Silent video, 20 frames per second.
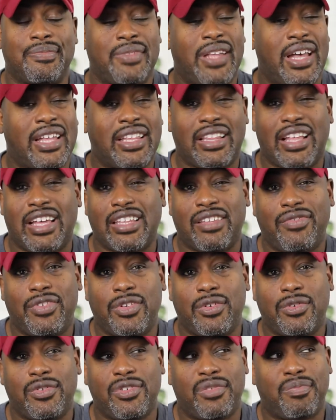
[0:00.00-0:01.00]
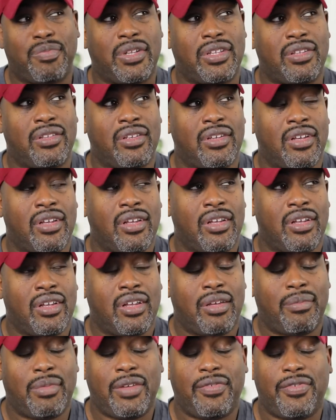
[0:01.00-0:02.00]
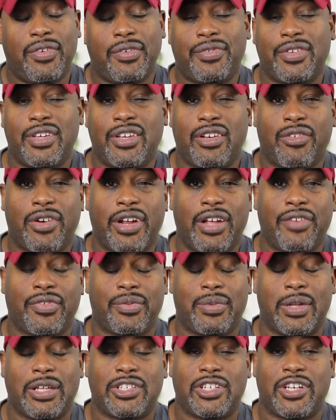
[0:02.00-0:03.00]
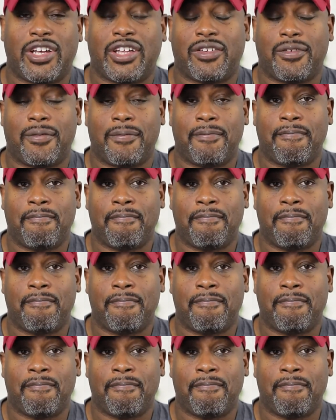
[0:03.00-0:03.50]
not a lot of views, but I made 15 grand from that channel.